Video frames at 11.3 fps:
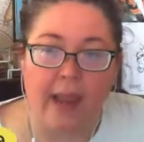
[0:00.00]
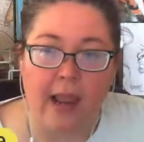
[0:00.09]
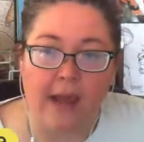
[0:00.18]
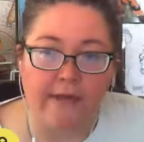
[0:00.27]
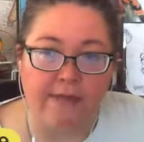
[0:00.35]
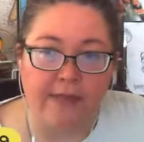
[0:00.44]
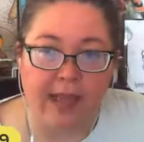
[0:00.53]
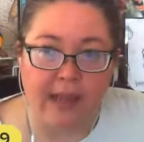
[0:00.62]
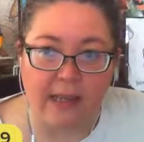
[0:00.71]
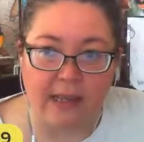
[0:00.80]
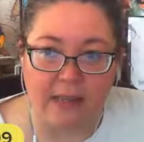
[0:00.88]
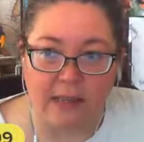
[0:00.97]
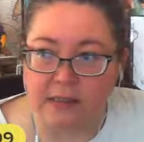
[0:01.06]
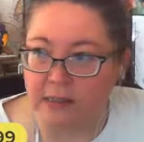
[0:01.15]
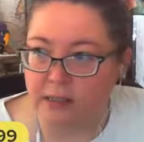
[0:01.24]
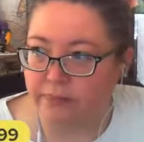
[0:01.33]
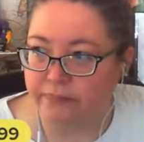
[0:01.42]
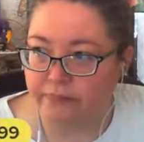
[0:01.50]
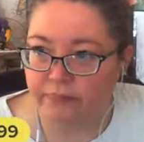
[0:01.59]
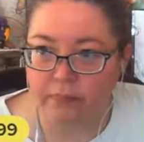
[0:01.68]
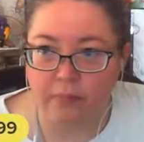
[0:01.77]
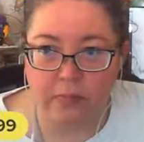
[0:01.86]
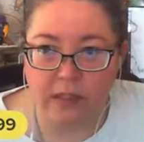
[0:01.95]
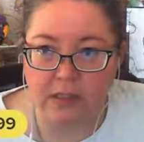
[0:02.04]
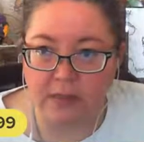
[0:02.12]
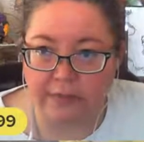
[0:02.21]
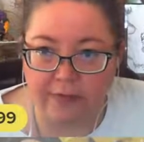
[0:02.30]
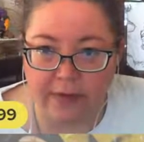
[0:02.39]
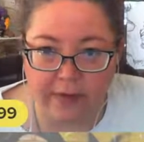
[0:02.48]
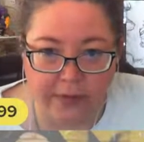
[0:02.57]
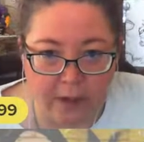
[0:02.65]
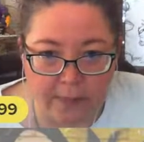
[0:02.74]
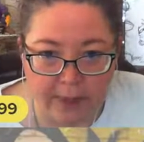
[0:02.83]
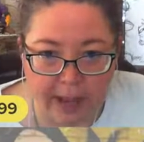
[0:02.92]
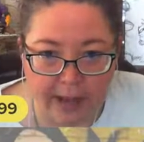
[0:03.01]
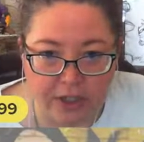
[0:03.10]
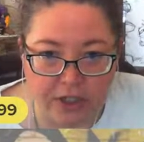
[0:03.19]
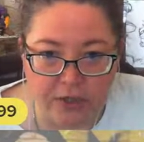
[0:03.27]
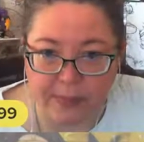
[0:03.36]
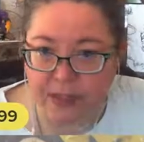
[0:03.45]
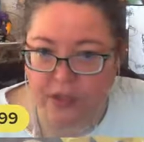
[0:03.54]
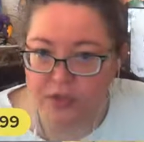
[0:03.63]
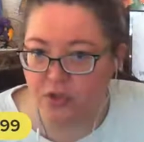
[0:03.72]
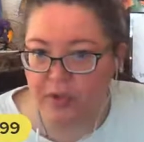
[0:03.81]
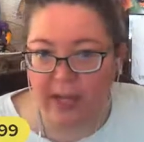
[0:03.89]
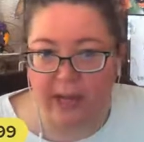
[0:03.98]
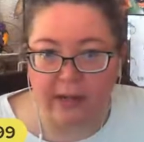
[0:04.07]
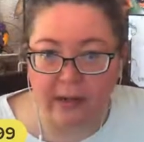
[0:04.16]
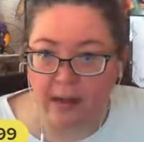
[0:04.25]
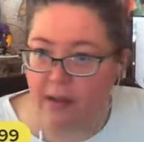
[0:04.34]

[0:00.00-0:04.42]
And if that is the $75 package, because you get